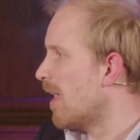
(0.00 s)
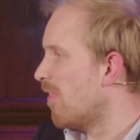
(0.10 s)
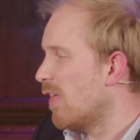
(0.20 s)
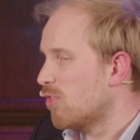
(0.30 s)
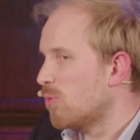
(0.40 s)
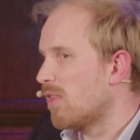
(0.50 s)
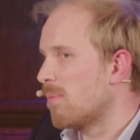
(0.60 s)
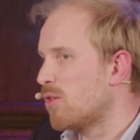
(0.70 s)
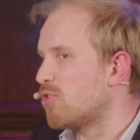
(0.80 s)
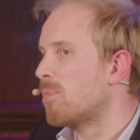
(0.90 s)
And that's one of
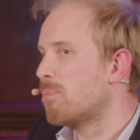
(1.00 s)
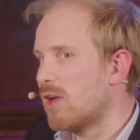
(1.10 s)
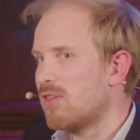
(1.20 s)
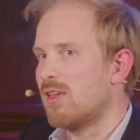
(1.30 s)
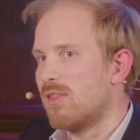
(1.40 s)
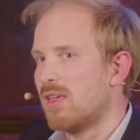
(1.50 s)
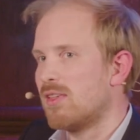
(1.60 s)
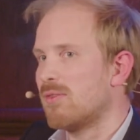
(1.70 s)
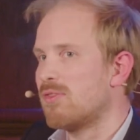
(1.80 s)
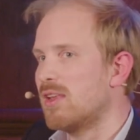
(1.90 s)
the most depressing
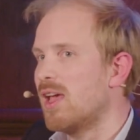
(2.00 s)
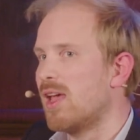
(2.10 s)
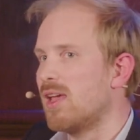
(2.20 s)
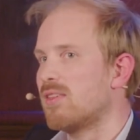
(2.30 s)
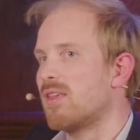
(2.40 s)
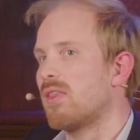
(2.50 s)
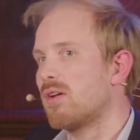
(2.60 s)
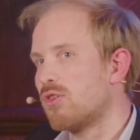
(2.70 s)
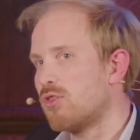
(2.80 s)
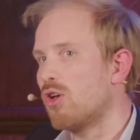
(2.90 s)
things of today, is that
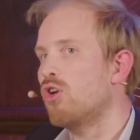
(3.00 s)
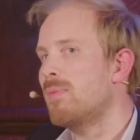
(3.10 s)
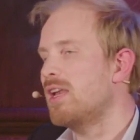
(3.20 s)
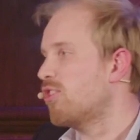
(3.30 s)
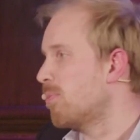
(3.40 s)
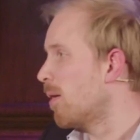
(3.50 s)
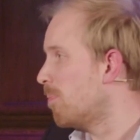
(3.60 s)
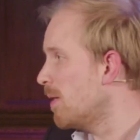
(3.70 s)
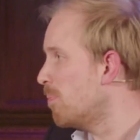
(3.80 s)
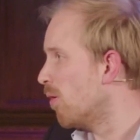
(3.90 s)
there are so many
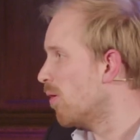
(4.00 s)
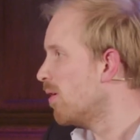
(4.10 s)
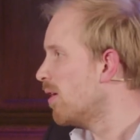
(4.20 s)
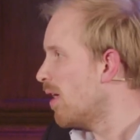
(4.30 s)
smart people